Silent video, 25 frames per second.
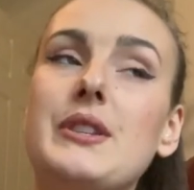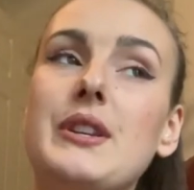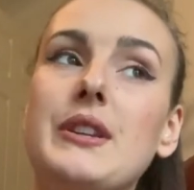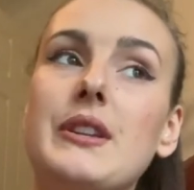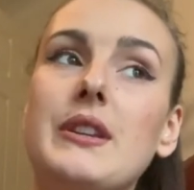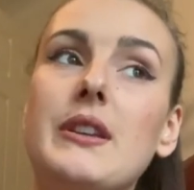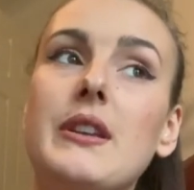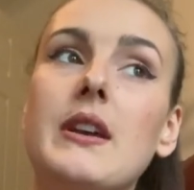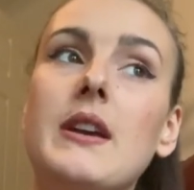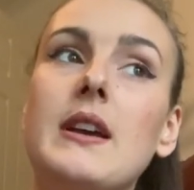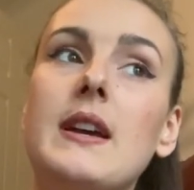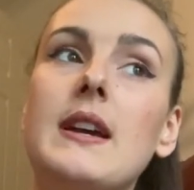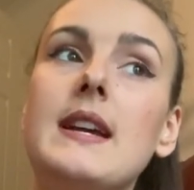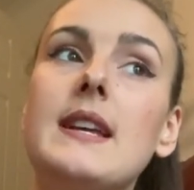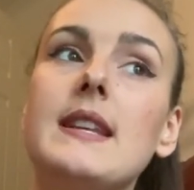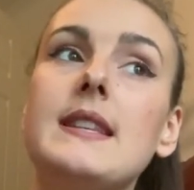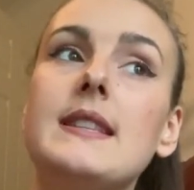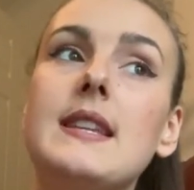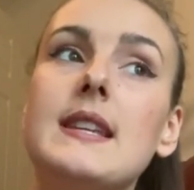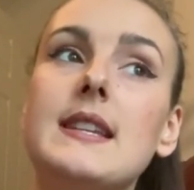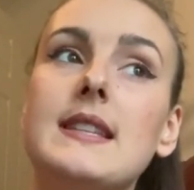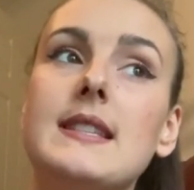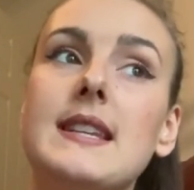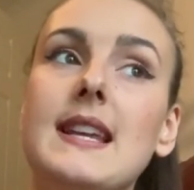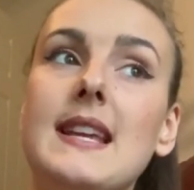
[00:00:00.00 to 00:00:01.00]
to
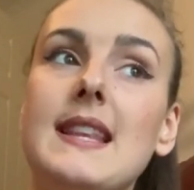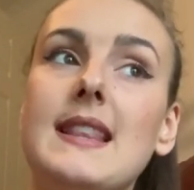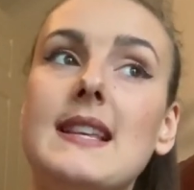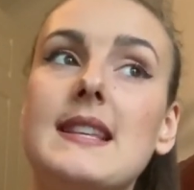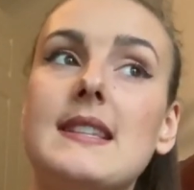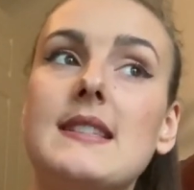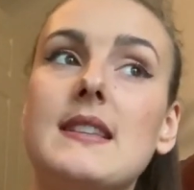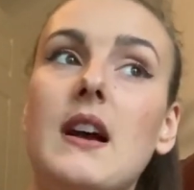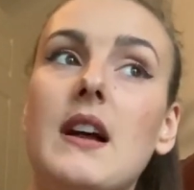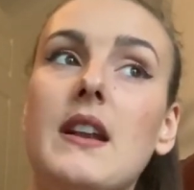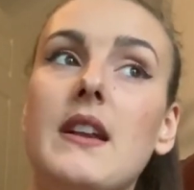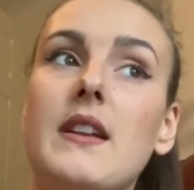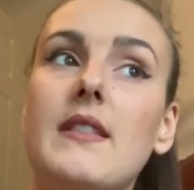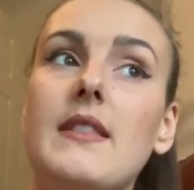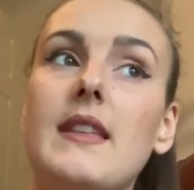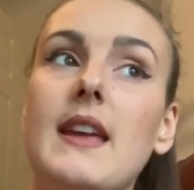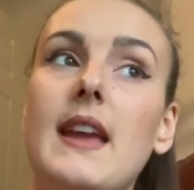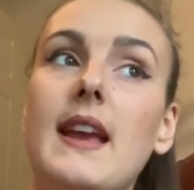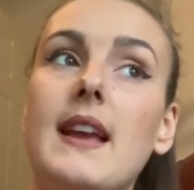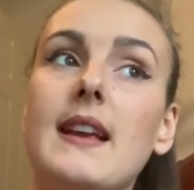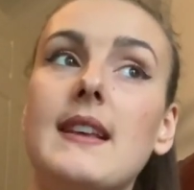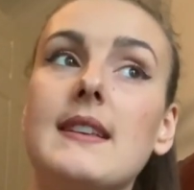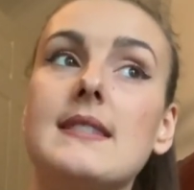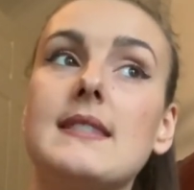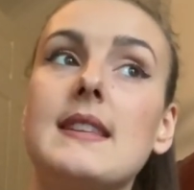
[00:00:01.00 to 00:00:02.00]
to see this side of
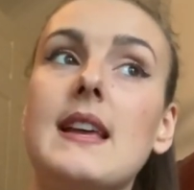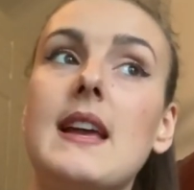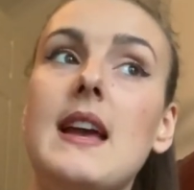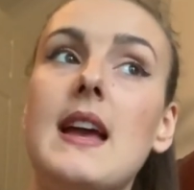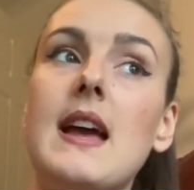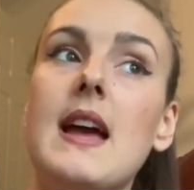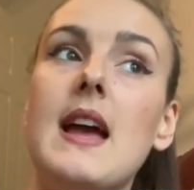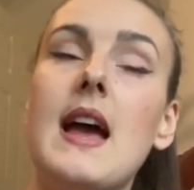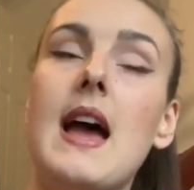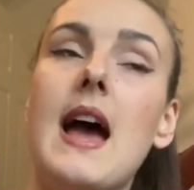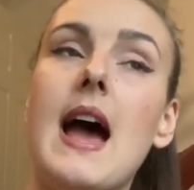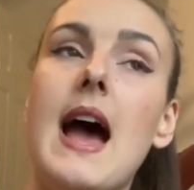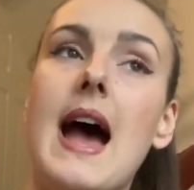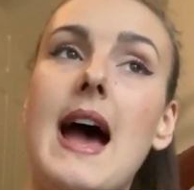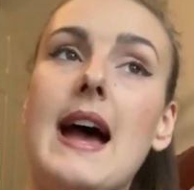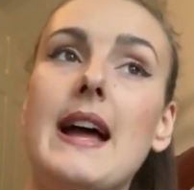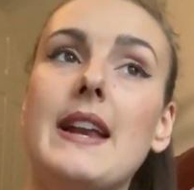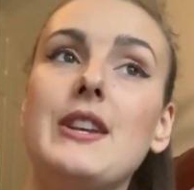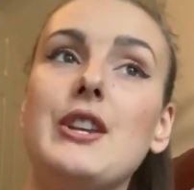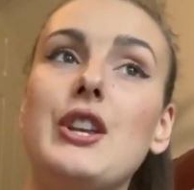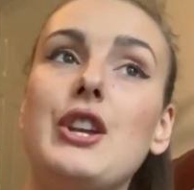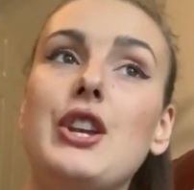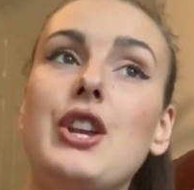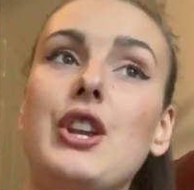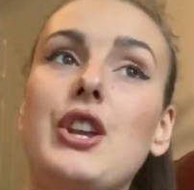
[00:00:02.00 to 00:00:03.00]
things
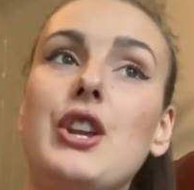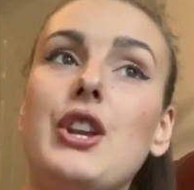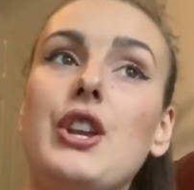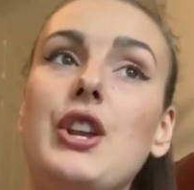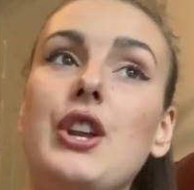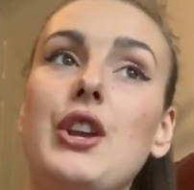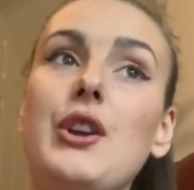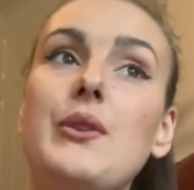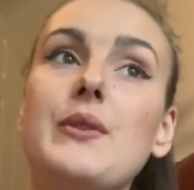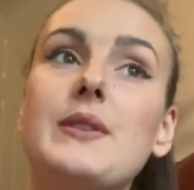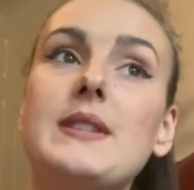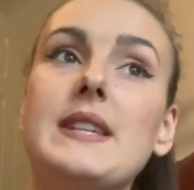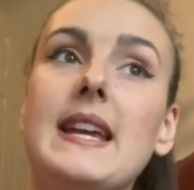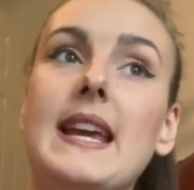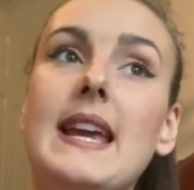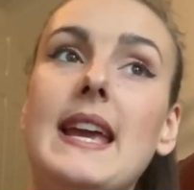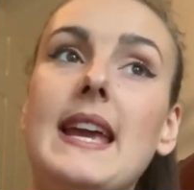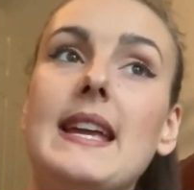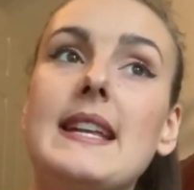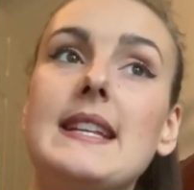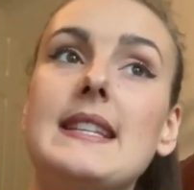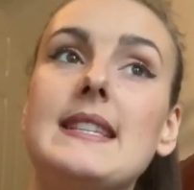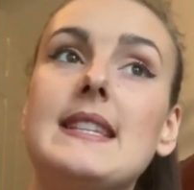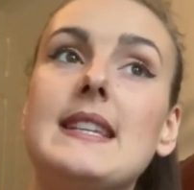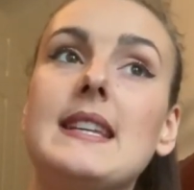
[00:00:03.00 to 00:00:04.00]
and using
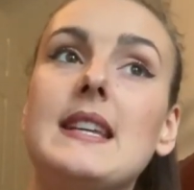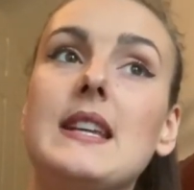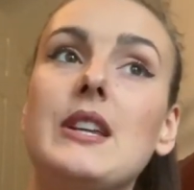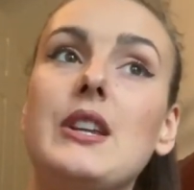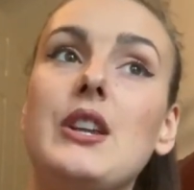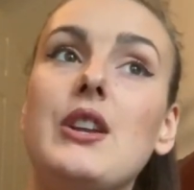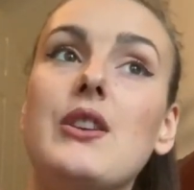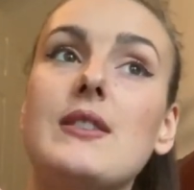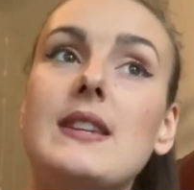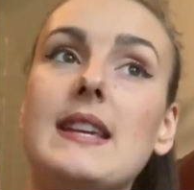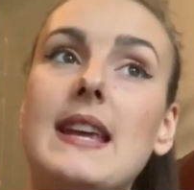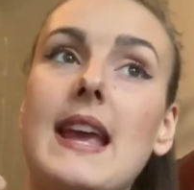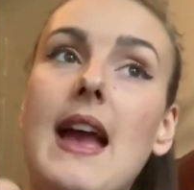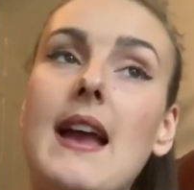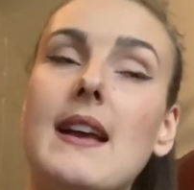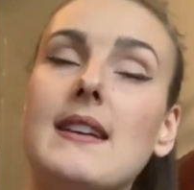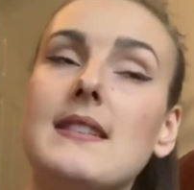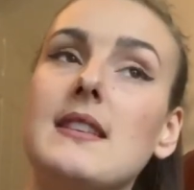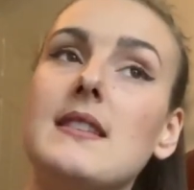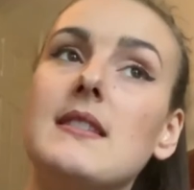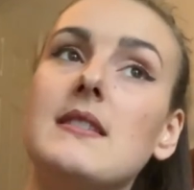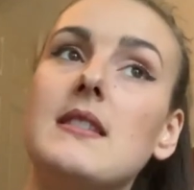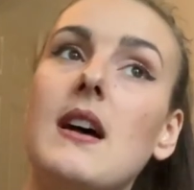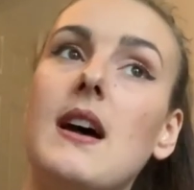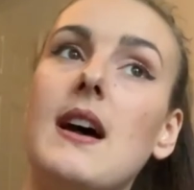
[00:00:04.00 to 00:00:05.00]
it using
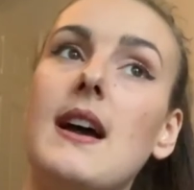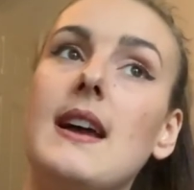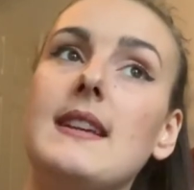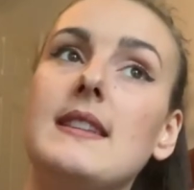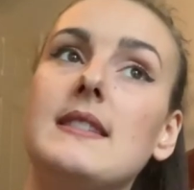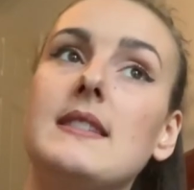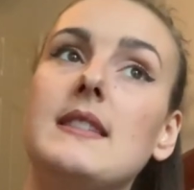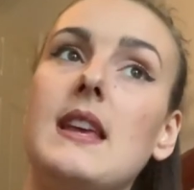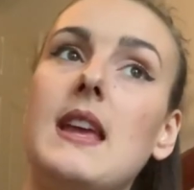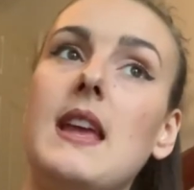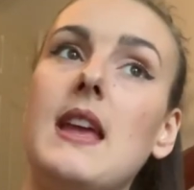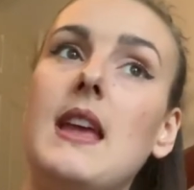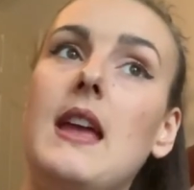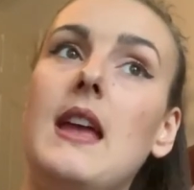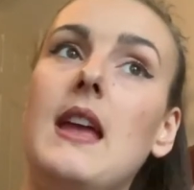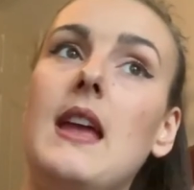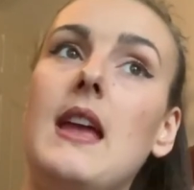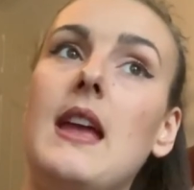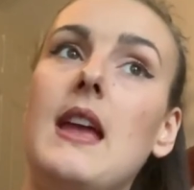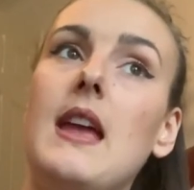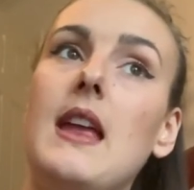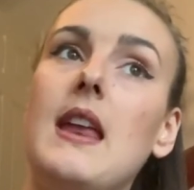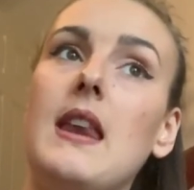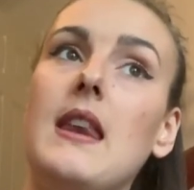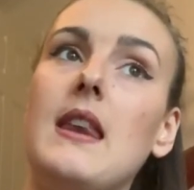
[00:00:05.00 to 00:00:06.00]
exercise
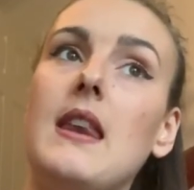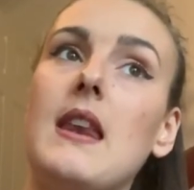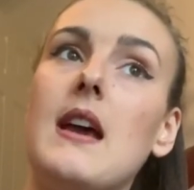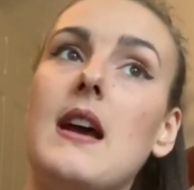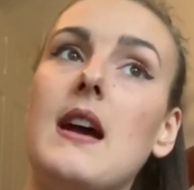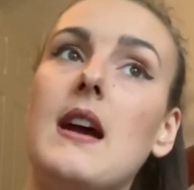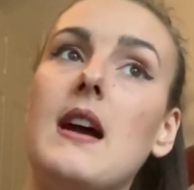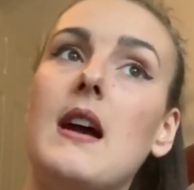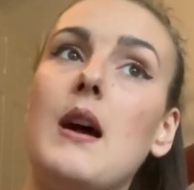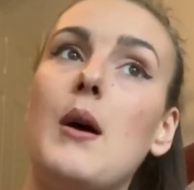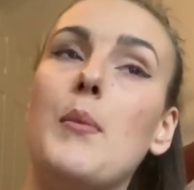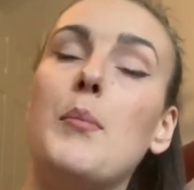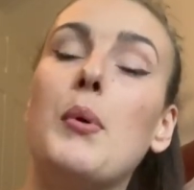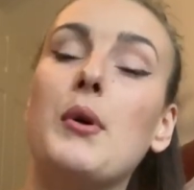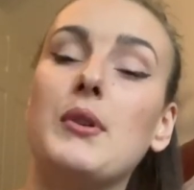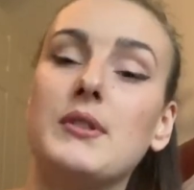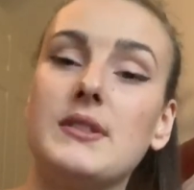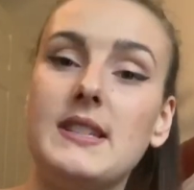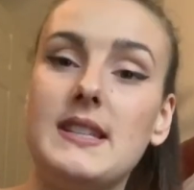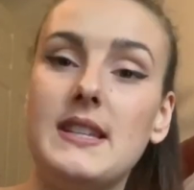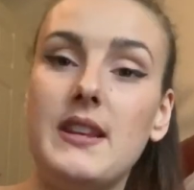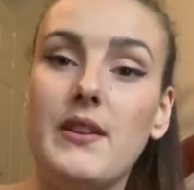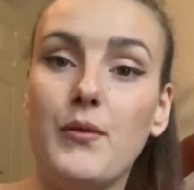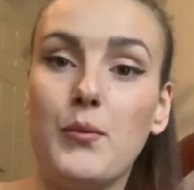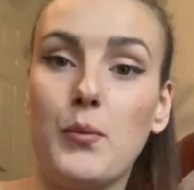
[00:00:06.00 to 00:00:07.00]
in a
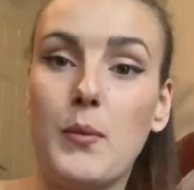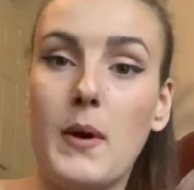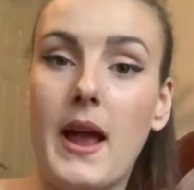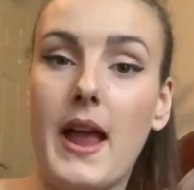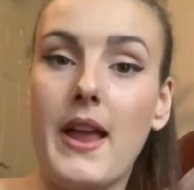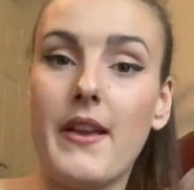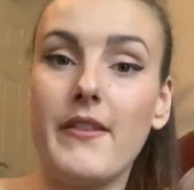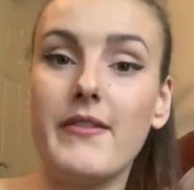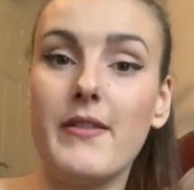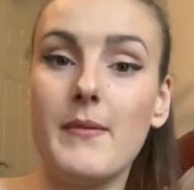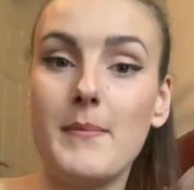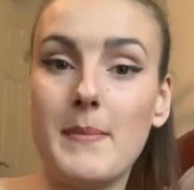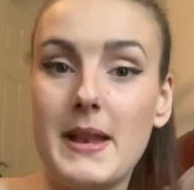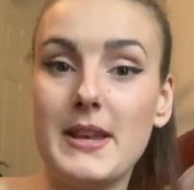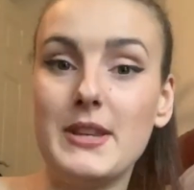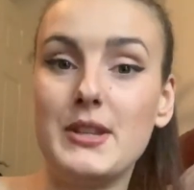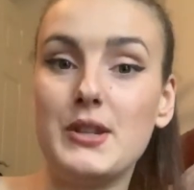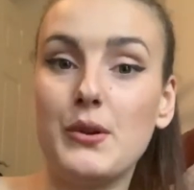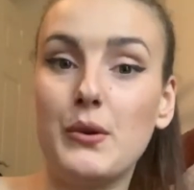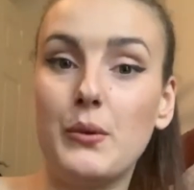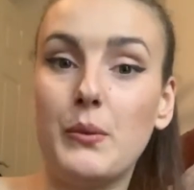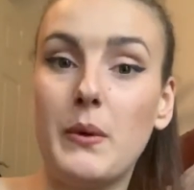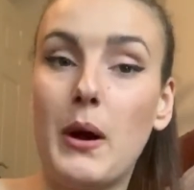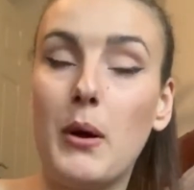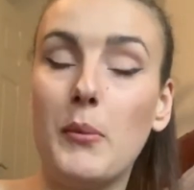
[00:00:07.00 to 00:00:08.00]
positive way for
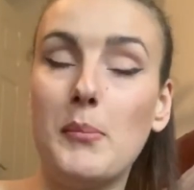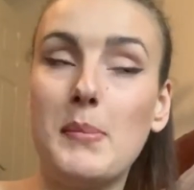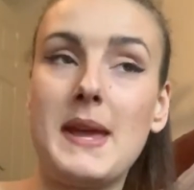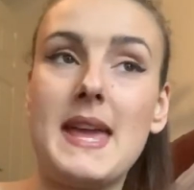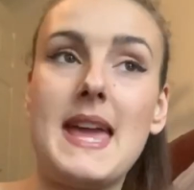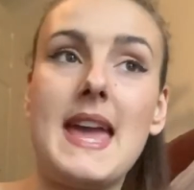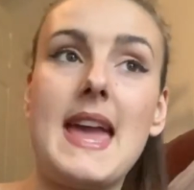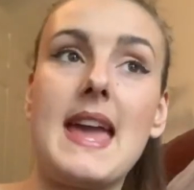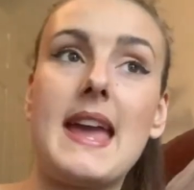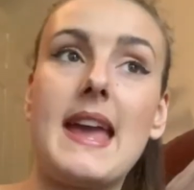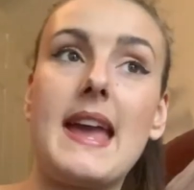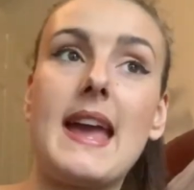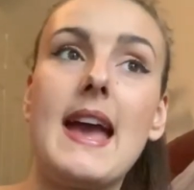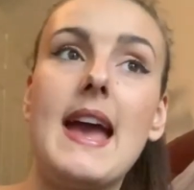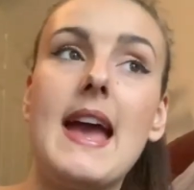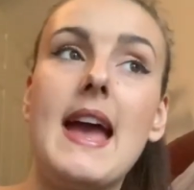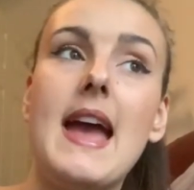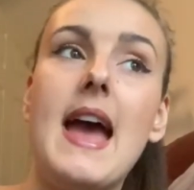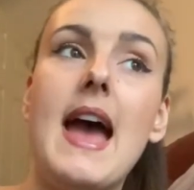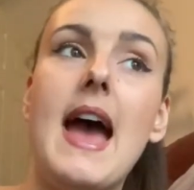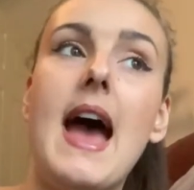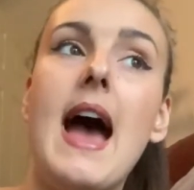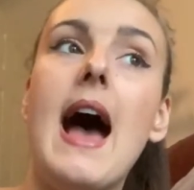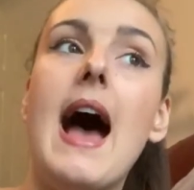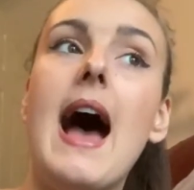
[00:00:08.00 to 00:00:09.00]
mental well-being
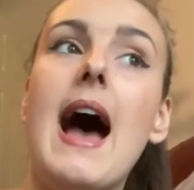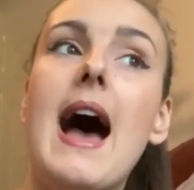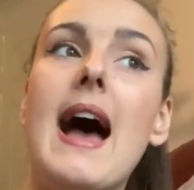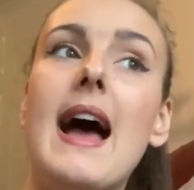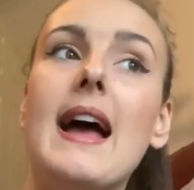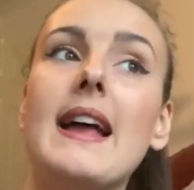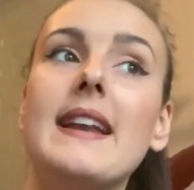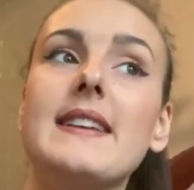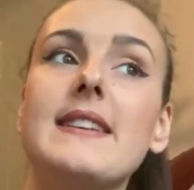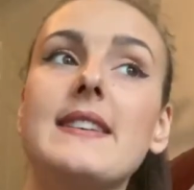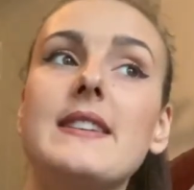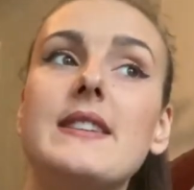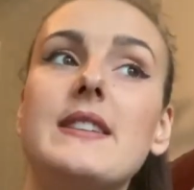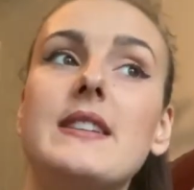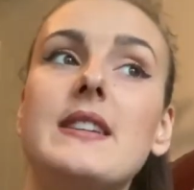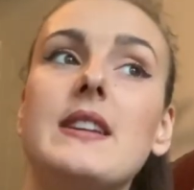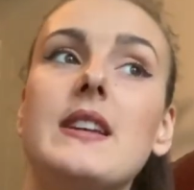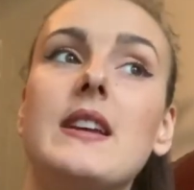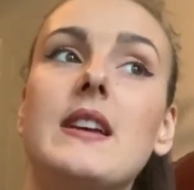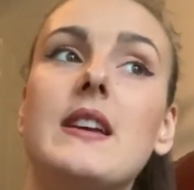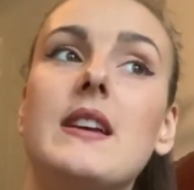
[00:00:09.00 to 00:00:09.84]
and